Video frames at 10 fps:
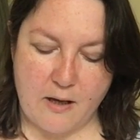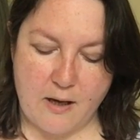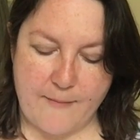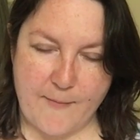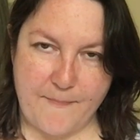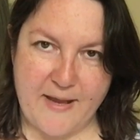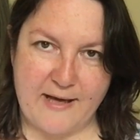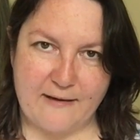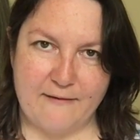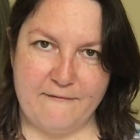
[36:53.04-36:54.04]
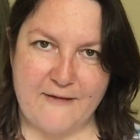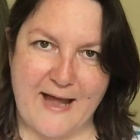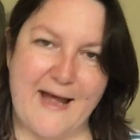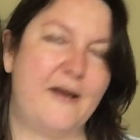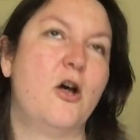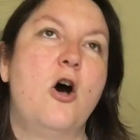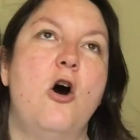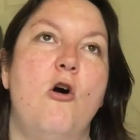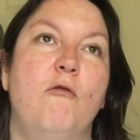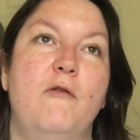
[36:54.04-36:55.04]
a big fan
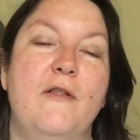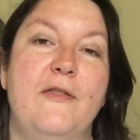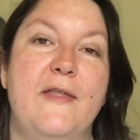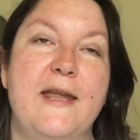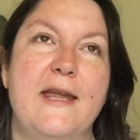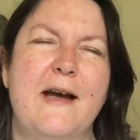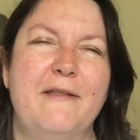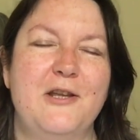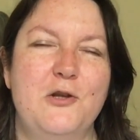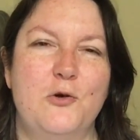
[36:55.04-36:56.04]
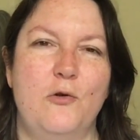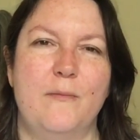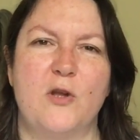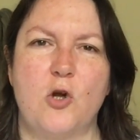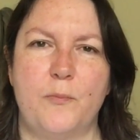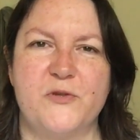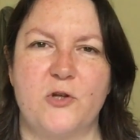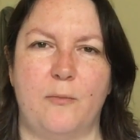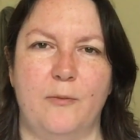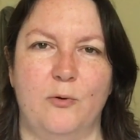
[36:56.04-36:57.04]
of I think you call them the
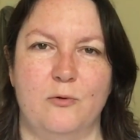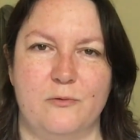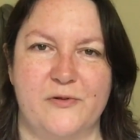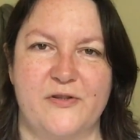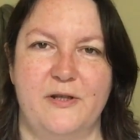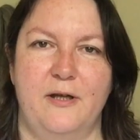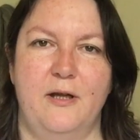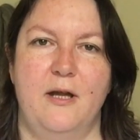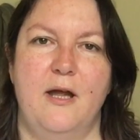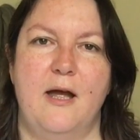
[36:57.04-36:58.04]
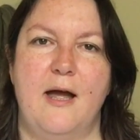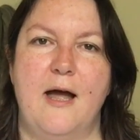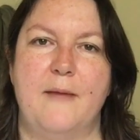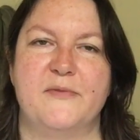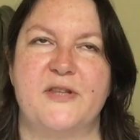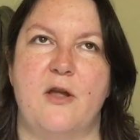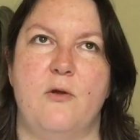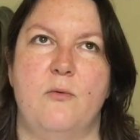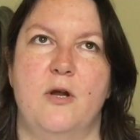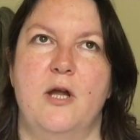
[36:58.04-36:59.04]
gobstopper balls.
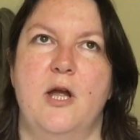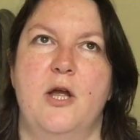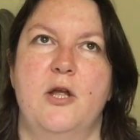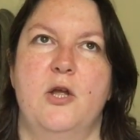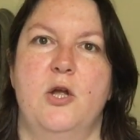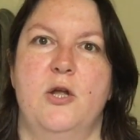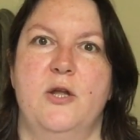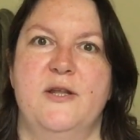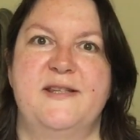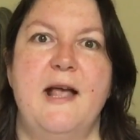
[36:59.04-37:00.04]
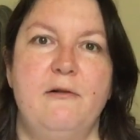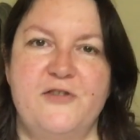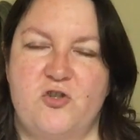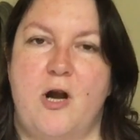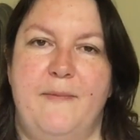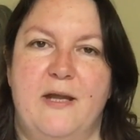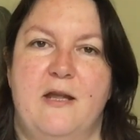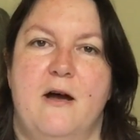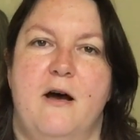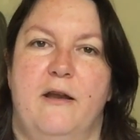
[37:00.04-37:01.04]
So self-striping
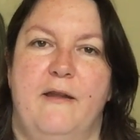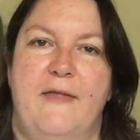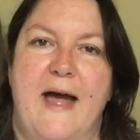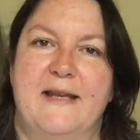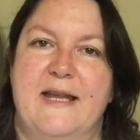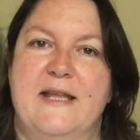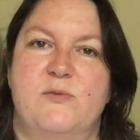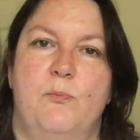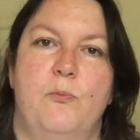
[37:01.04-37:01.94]
yarn that is